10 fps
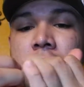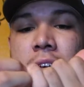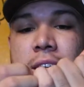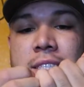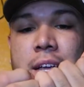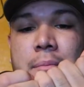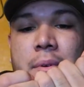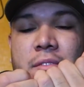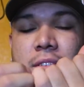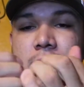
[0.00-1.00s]
because some
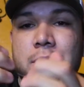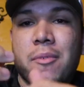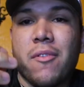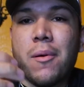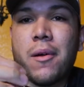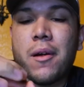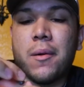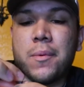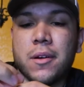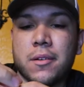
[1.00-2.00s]
of
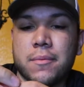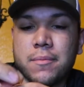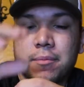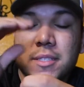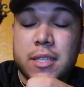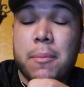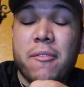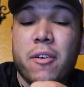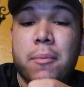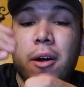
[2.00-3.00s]

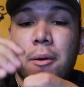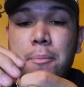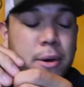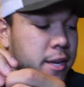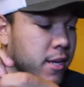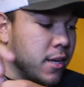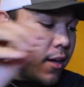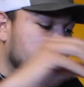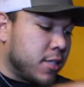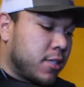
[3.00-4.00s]
them are pretty
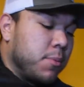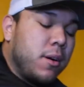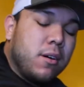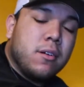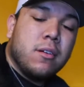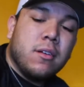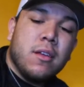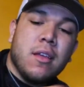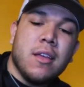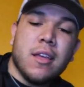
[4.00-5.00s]
small
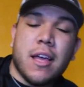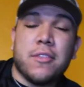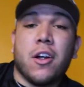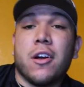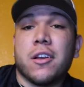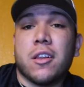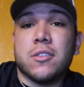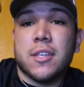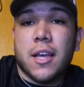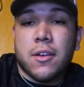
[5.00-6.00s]
and they're hard to
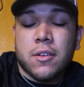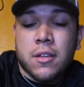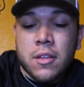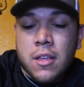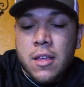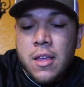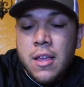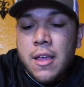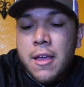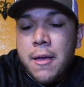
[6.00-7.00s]
close down.
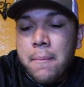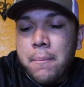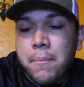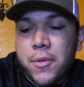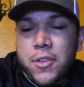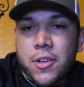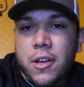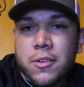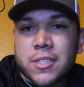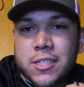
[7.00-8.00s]
You
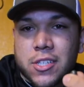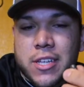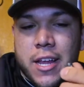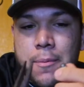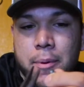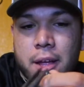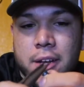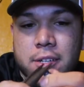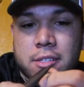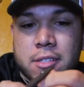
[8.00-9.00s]
can always just get your
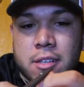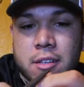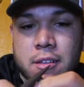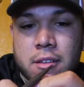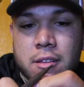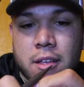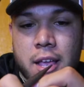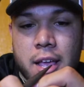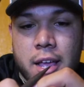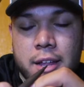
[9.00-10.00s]
pliers
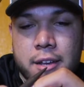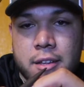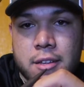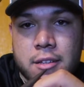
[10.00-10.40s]
and